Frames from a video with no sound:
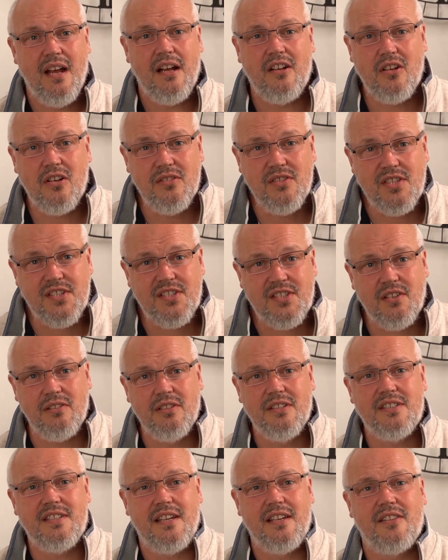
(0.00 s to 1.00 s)
and
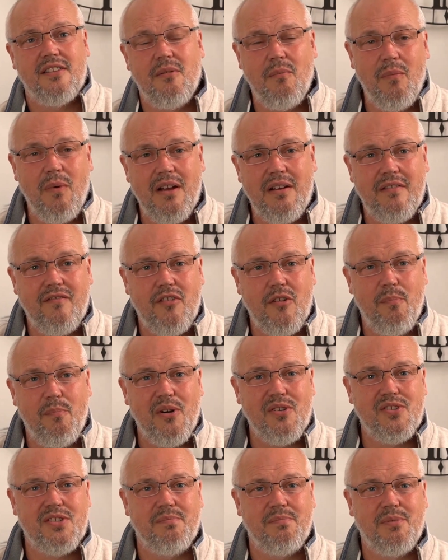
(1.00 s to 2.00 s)
consolidate them wherever
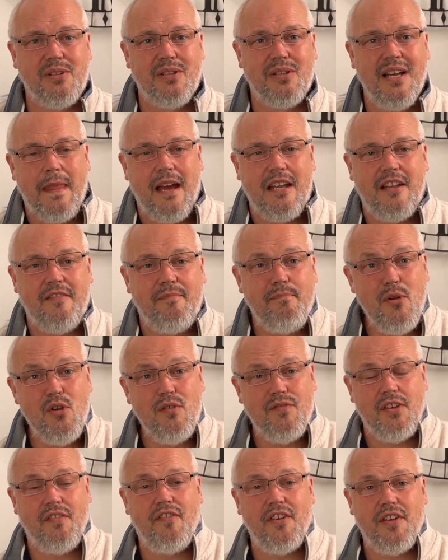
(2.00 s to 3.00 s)
possible. And I've
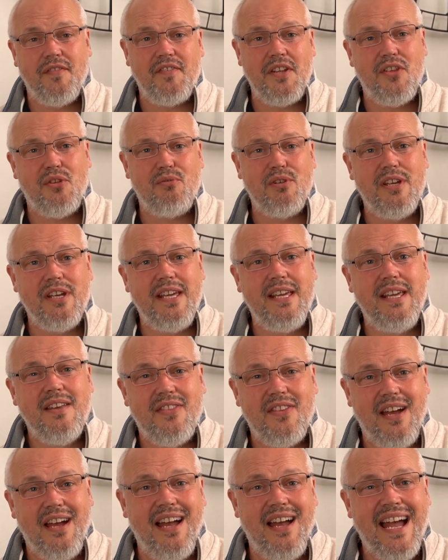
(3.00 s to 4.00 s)
moved the 53
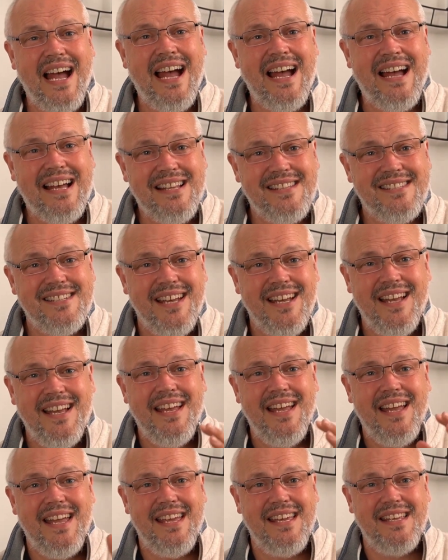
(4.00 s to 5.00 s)
that I had
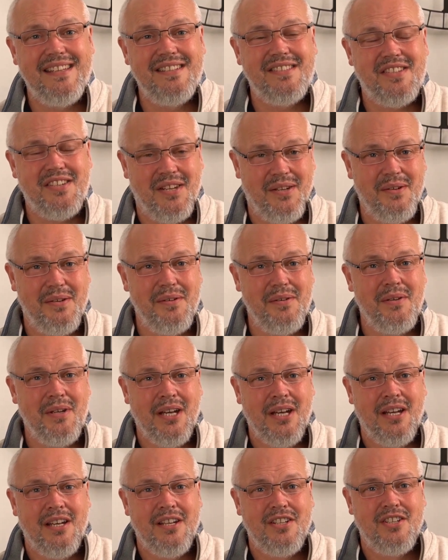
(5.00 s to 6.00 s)
into
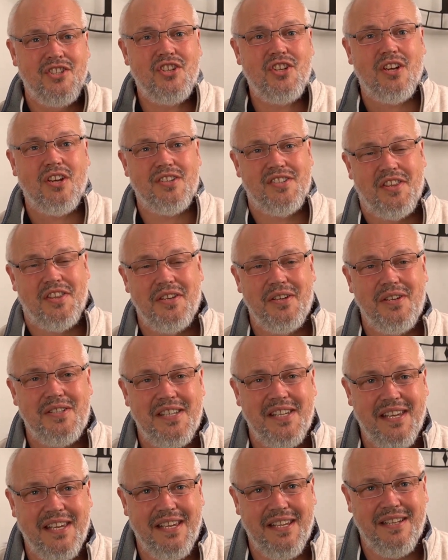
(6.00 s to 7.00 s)
just
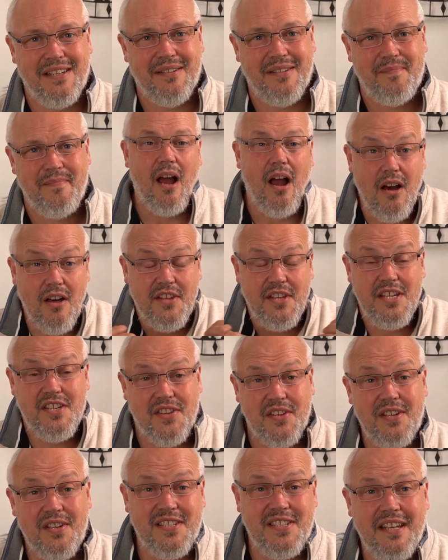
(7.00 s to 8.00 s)
13 are these
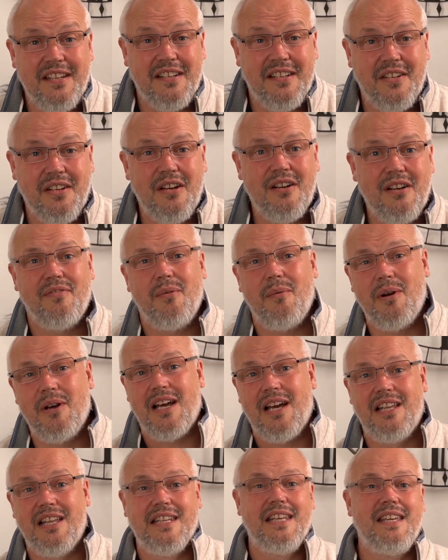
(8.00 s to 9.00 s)
13 enough? Well,
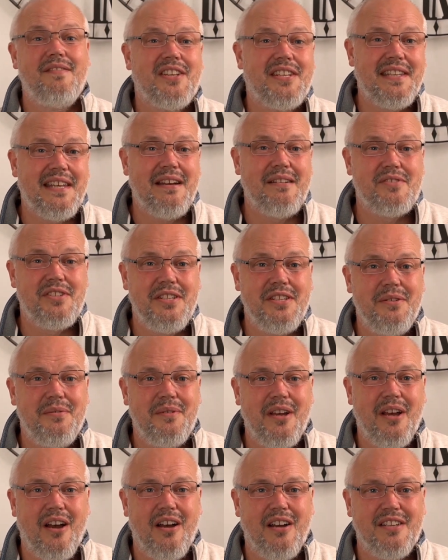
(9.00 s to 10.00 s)
I'll leave it down to you
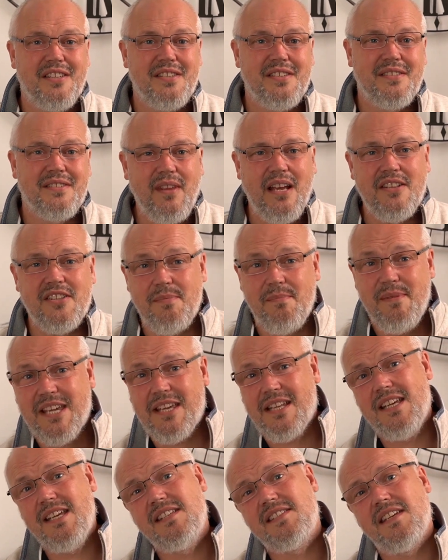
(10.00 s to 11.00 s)
guys. And to
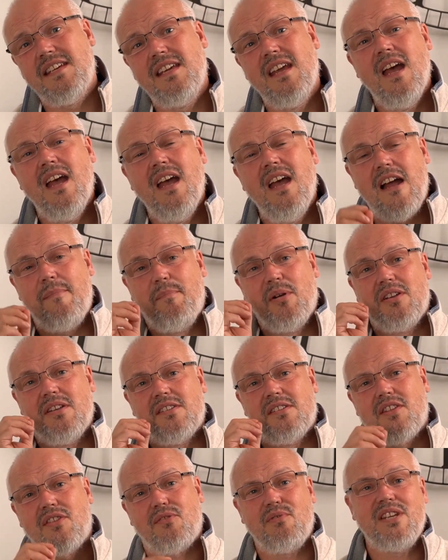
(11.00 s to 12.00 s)
make it easy, I put it
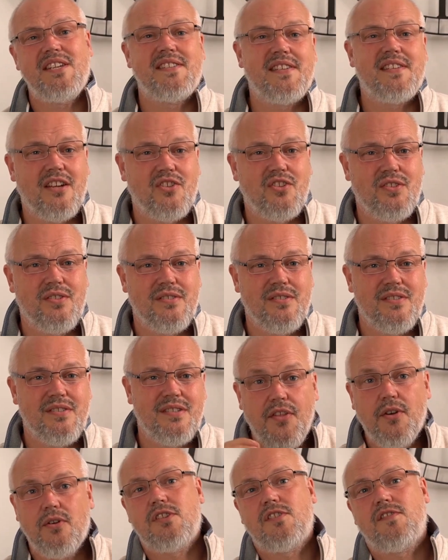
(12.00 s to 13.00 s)
into three sections.
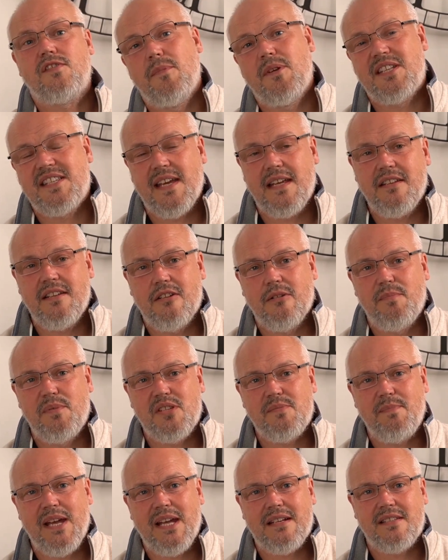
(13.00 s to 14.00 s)
Those from a technical
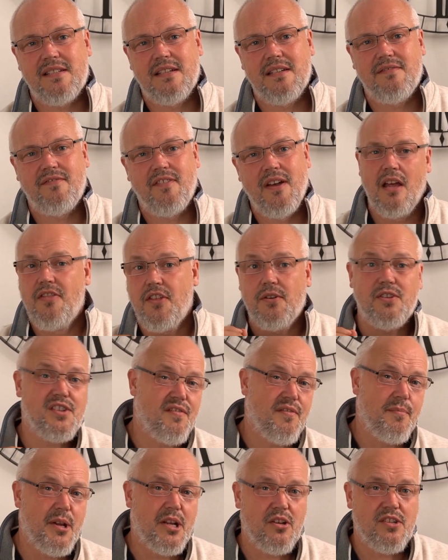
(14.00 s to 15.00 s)
perspective, and those
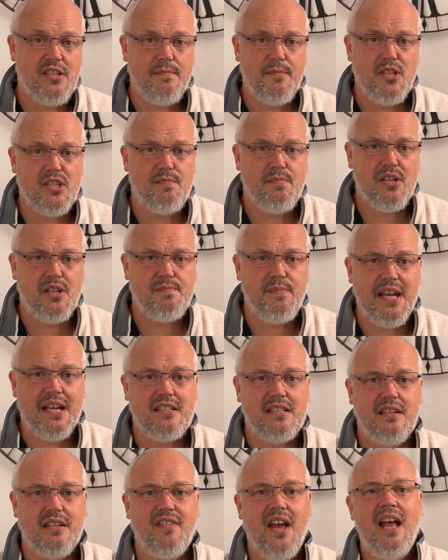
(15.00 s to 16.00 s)
from a customer's
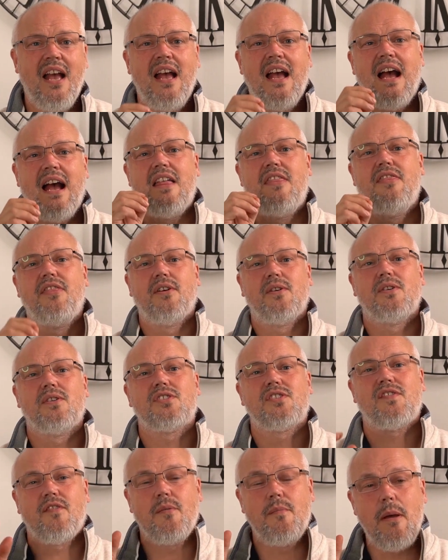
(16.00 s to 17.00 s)
perspective, and
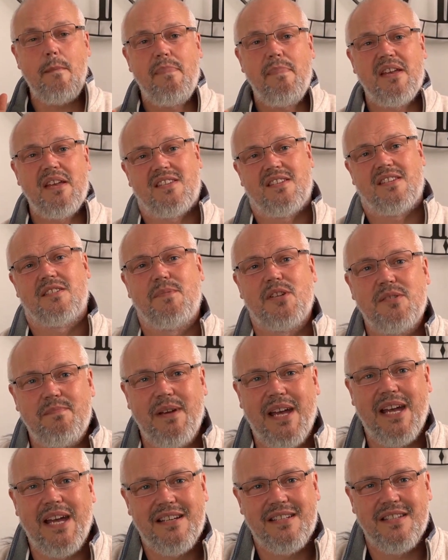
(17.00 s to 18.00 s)
those from a business
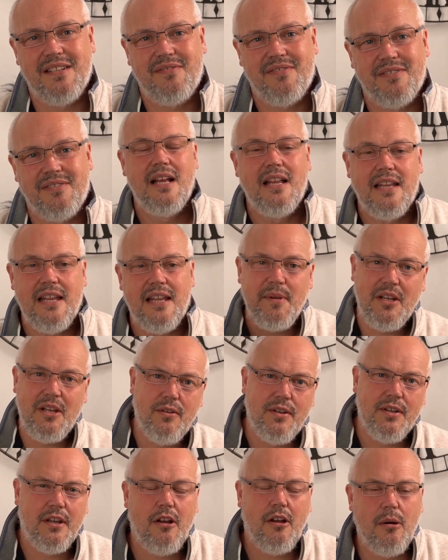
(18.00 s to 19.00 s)
perspective. Let me
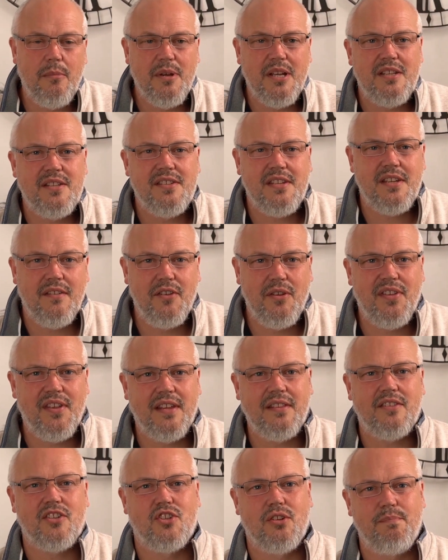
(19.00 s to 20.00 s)
know in the comments if you
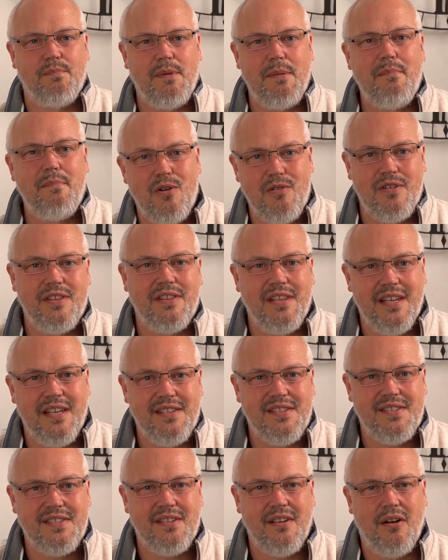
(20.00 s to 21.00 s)
think there should be more in
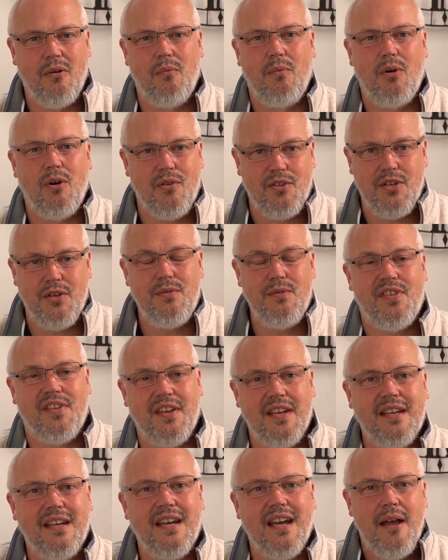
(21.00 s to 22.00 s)
this, or what you
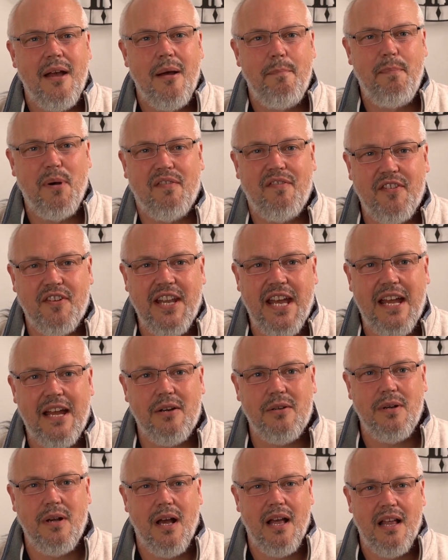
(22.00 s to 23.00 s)
think. But for
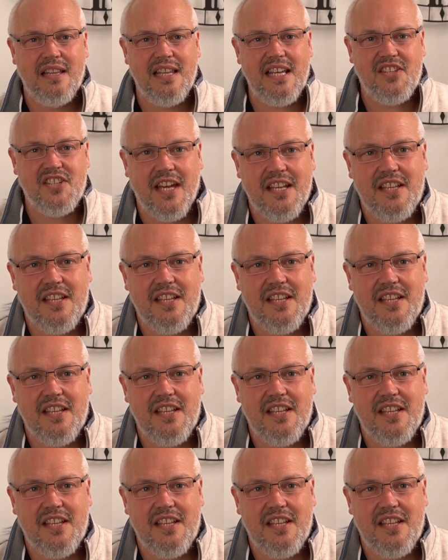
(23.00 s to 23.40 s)
now, let's